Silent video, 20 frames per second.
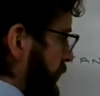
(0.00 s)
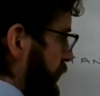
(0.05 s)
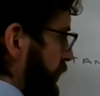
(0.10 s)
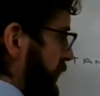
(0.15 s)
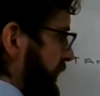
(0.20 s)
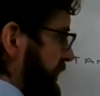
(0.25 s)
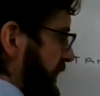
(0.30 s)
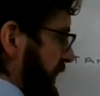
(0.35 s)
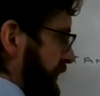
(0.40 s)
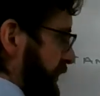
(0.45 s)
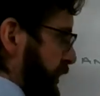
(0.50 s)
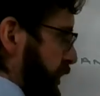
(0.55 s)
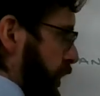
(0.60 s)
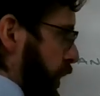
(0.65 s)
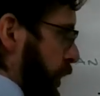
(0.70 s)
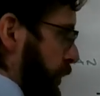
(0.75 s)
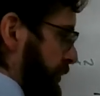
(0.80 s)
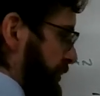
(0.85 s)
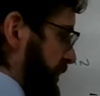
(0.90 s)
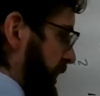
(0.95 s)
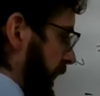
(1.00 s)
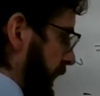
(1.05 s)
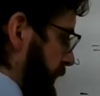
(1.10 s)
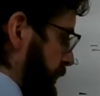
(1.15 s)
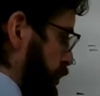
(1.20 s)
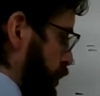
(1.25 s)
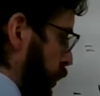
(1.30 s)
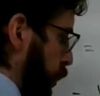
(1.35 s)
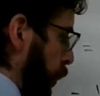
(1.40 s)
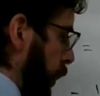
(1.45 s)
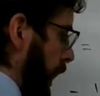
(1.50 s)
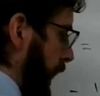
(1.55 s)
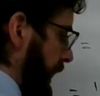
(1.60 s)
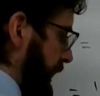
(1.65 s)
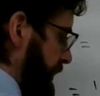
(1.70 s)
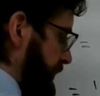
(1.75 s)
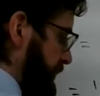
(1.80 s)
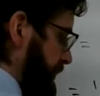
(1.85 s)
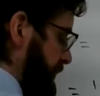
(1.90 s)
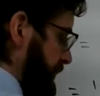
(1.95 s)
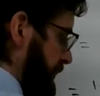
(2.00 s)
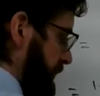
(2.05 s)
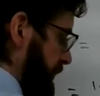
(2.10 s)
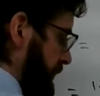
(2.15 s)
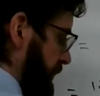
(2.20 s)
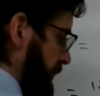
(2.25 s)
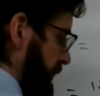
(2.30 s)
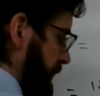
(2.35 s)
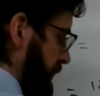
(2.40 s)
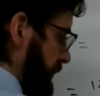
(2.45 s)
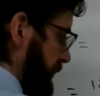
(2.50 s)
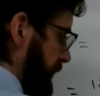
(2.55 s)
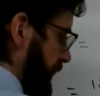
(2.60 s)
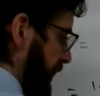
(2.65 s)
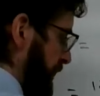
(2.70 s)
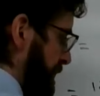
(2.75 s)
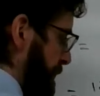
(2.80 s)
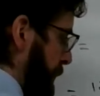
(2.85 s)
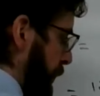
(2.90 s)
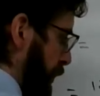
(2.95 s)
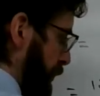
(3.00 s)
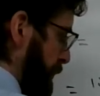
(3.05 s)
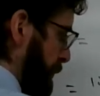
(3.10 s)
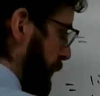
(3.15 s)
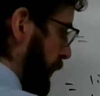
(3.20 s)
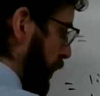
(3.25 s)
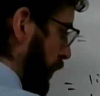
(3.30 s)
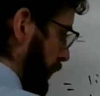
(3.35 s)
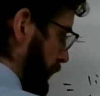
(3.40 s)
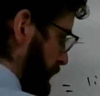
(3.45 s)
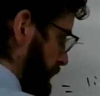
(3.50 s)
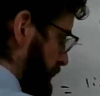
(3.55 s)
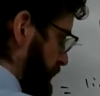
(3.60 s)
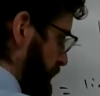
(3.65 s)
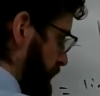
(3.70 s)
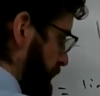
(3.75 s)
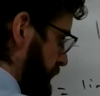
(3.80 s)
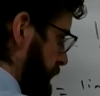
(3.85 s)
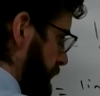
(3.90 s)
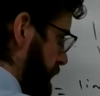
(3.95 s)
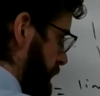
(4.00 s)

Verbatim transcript: you're going to take the cosine twice of both parts.